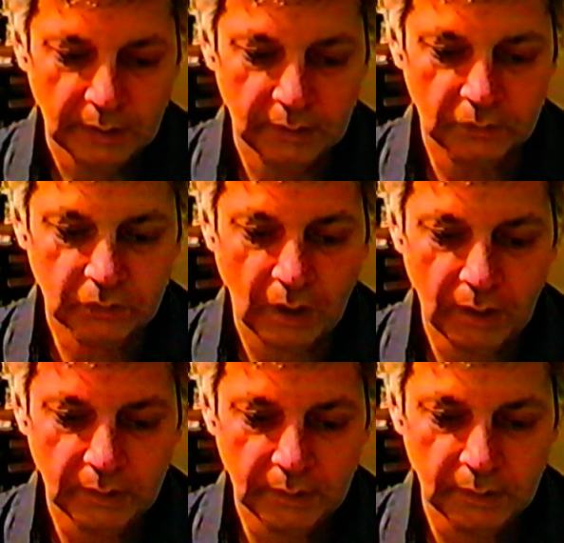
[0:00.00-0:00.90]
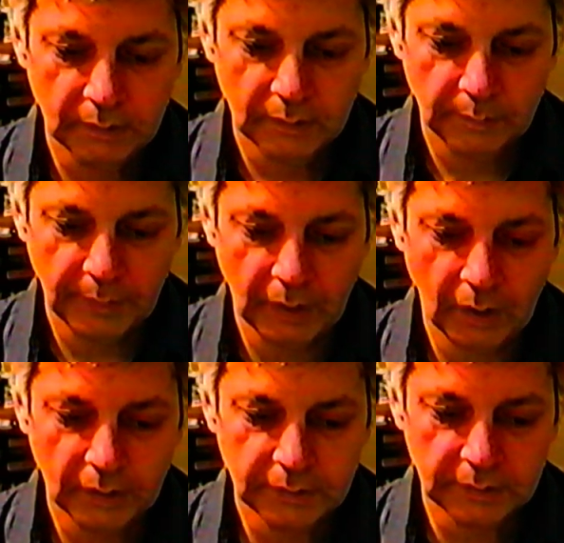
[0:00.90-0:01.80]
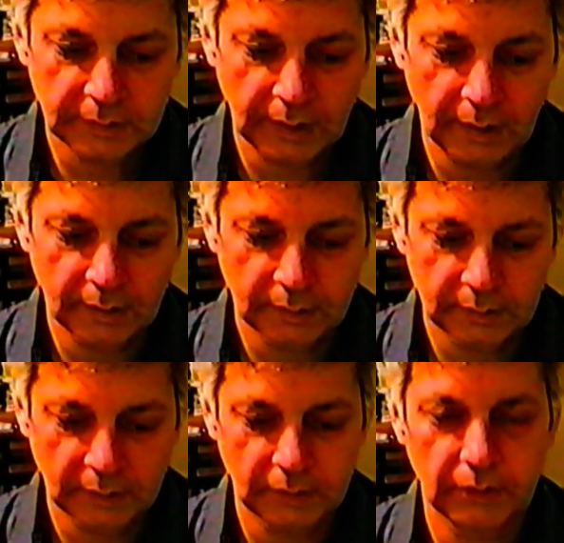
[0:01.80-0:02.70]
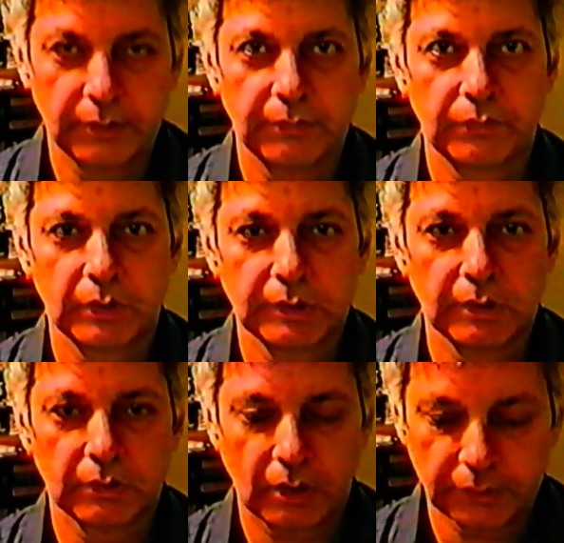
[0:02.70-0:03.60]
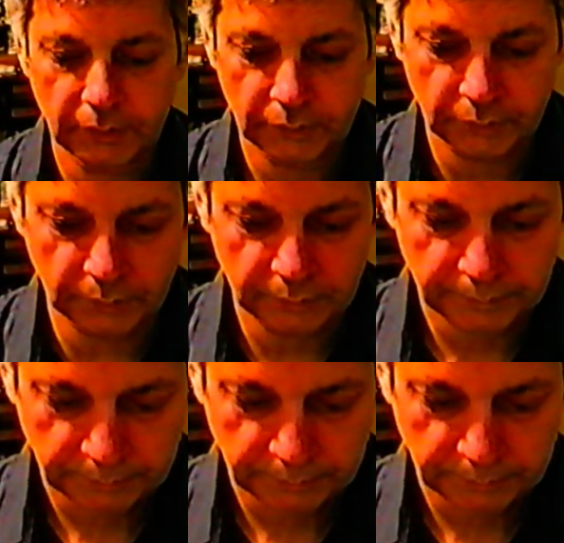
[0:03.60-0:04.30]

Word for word: his colleague may also say that the reverse is also true